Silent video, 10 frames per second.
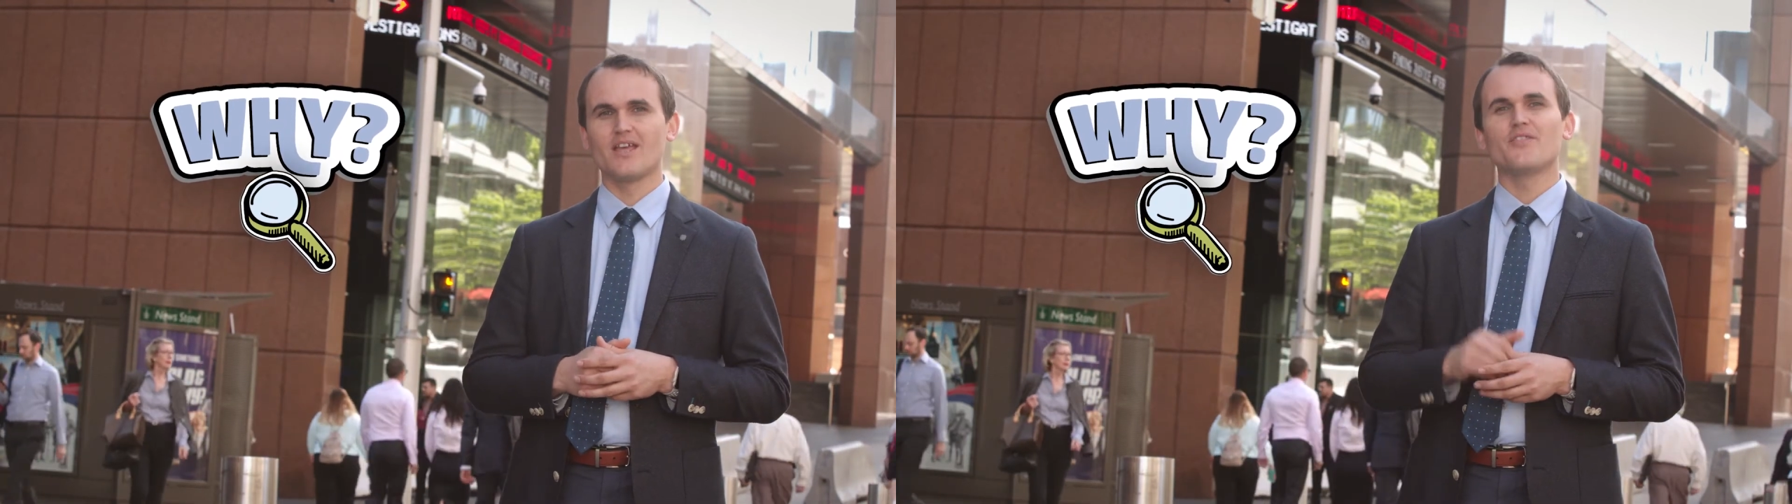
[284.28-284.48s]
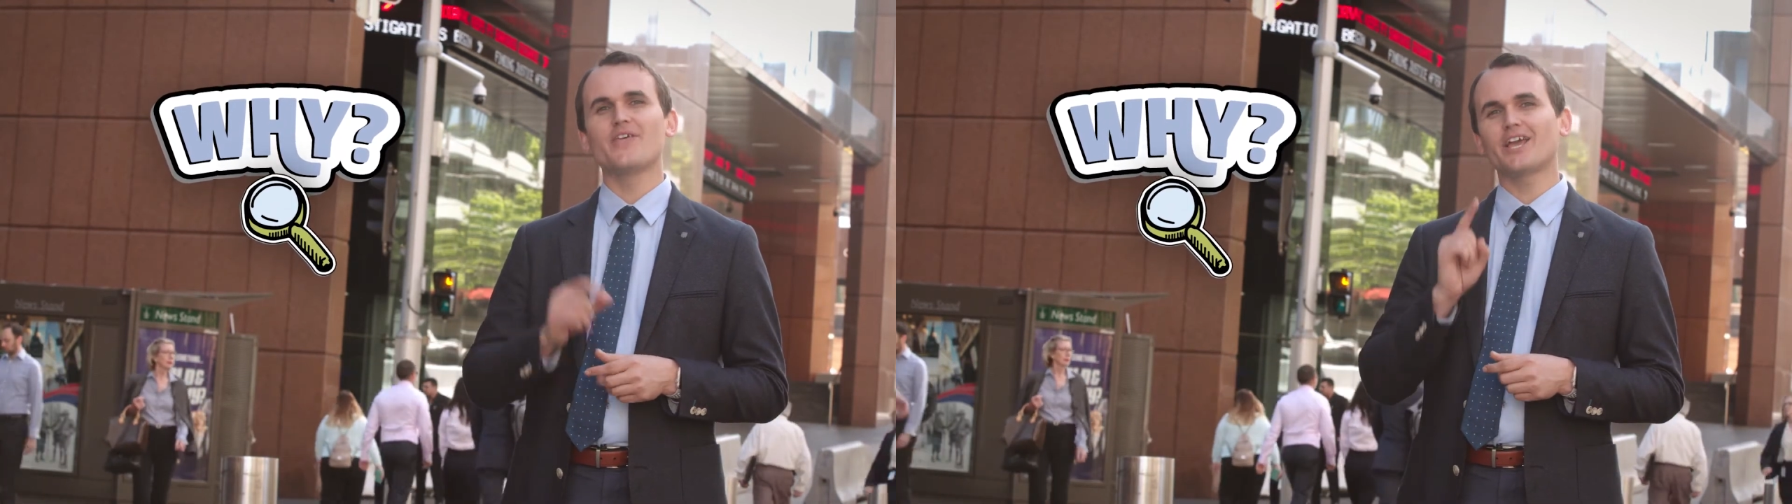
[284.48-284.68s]

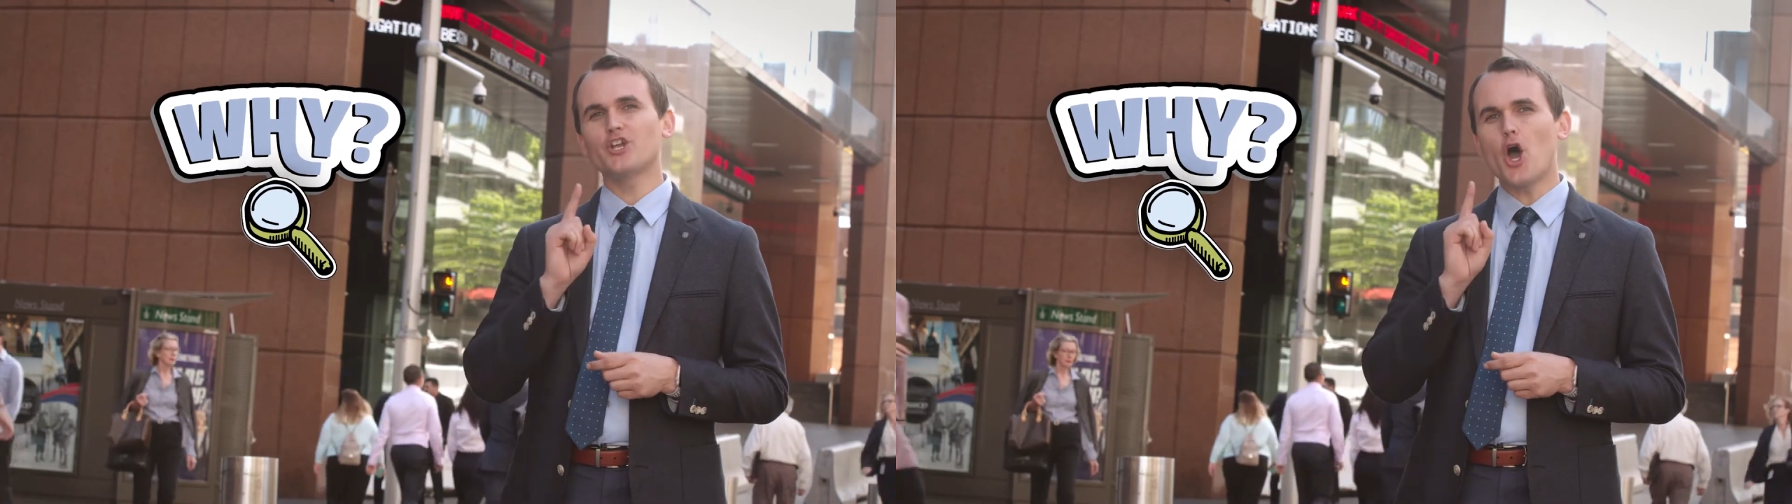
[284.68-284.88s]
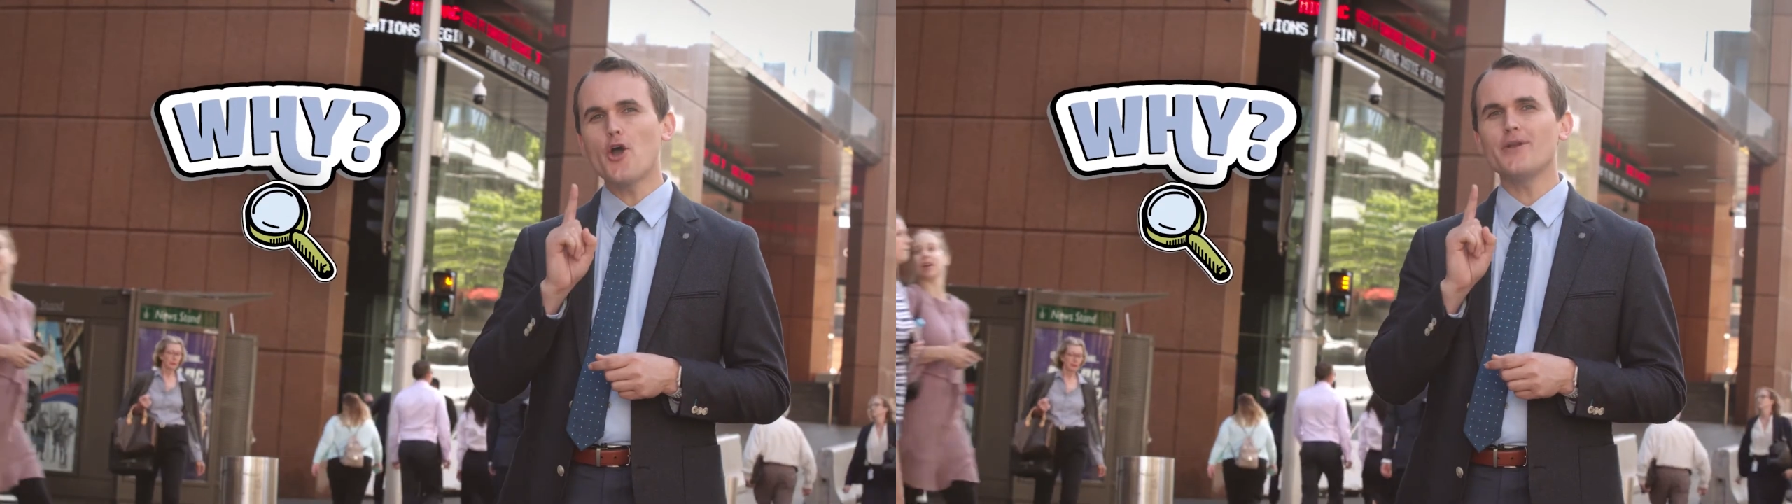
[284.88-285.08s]
There
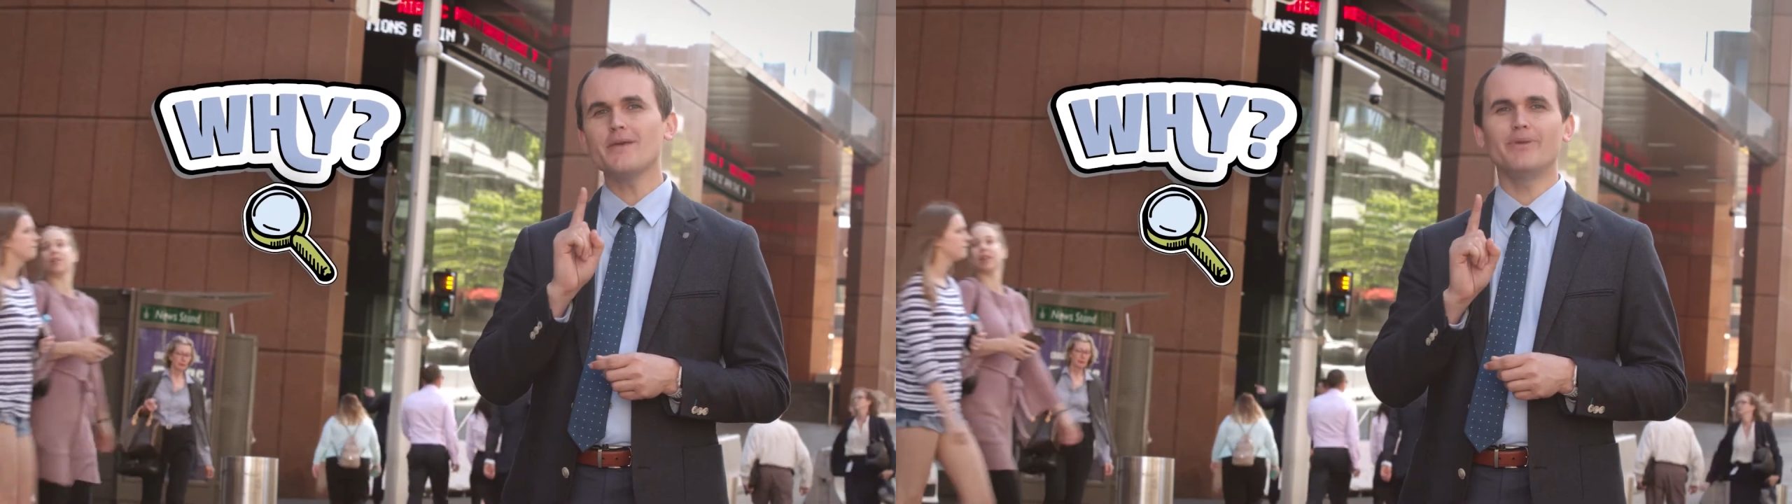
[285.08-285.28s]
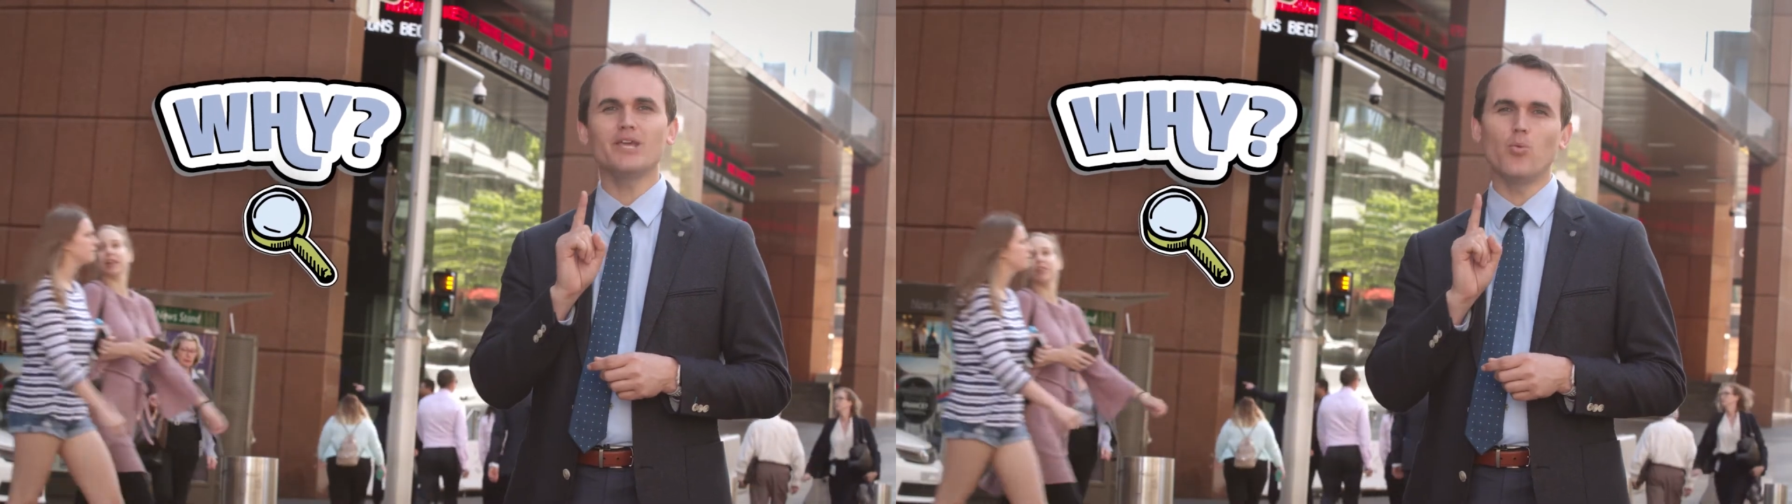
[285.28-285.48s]
can only be